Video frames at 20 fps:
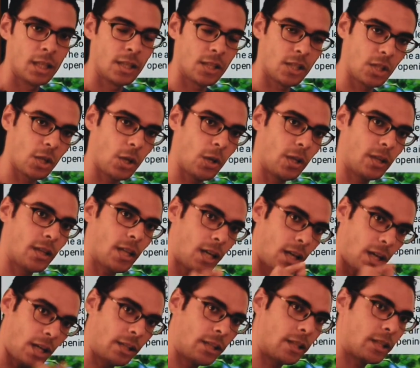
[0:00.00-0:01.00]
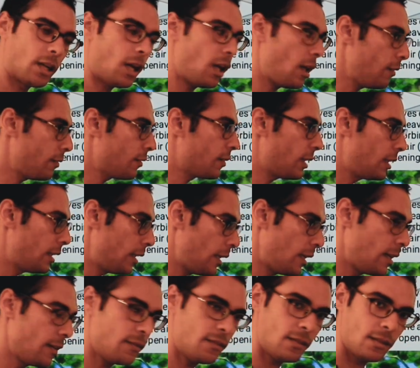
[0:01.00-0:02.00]
So the color of the
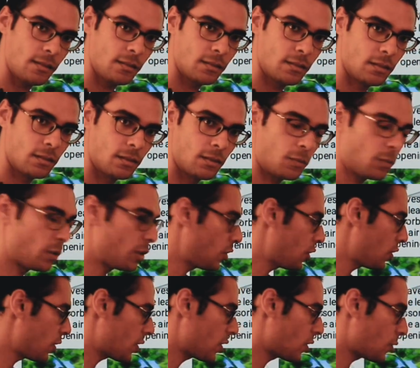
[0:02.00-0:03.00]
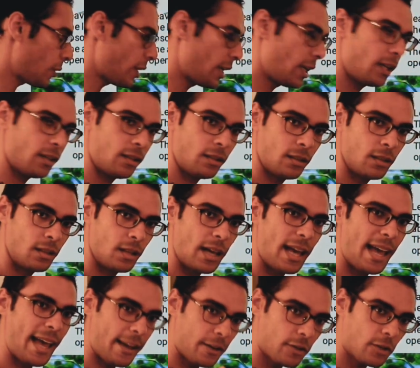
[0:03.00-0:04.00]
leaves, which is green,
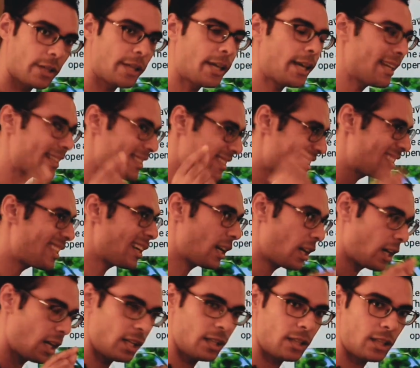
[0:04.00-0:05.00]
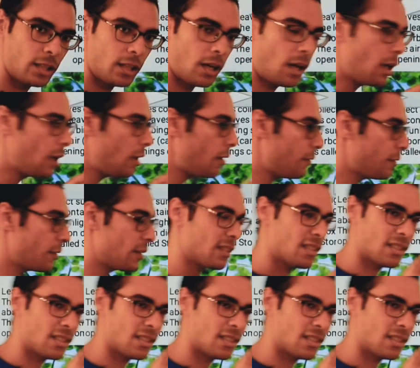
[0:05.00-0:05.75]
actually it's the color of